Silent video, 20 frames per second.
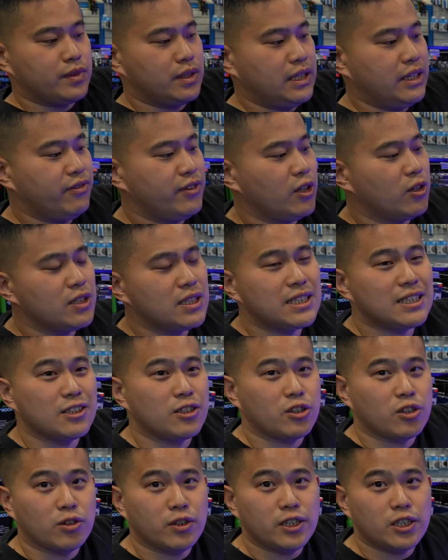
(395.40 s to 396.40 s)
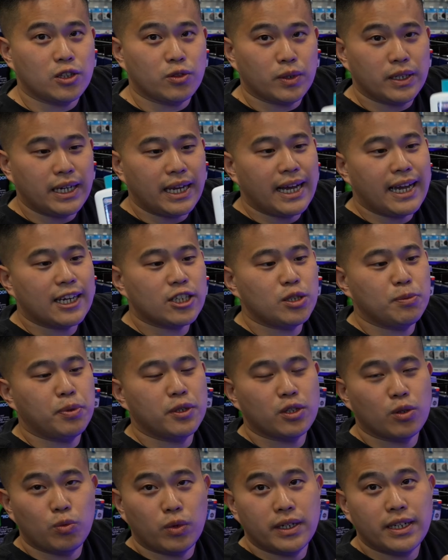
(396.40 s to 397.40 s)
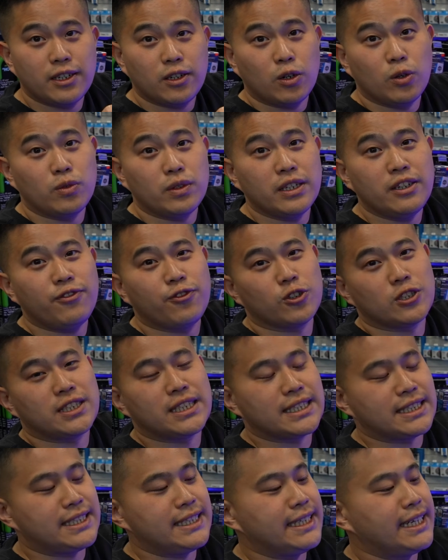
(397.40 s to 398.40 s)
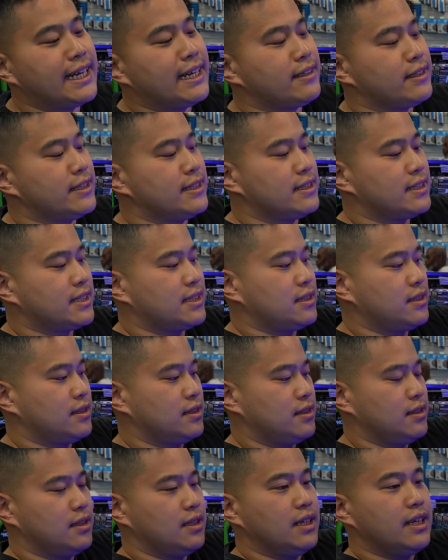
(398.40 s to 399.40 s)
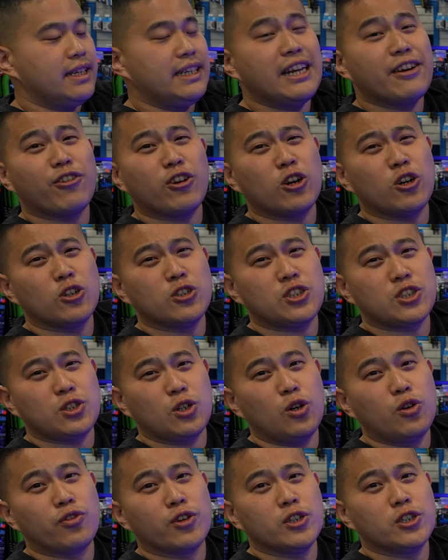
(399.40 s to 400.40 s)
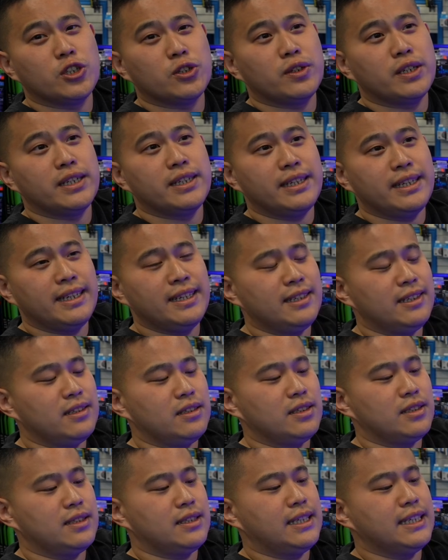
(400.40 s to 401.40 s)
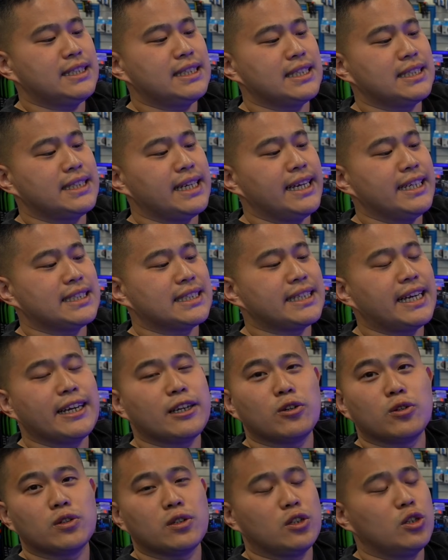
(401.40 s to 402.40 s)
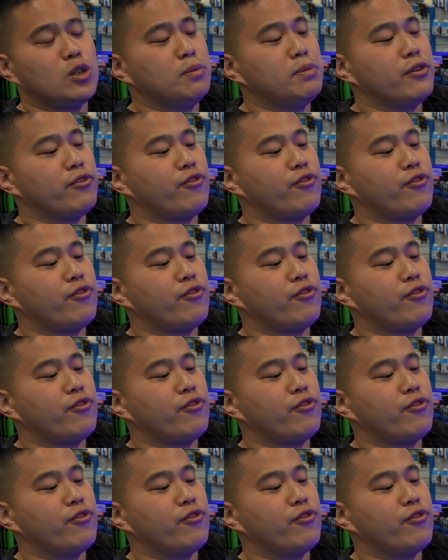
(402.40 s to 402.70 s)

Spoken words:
even though this is a 33, I actually put the one and only for 60 gallons. Never hurts to overdo it. It gets a tank cycled a little bit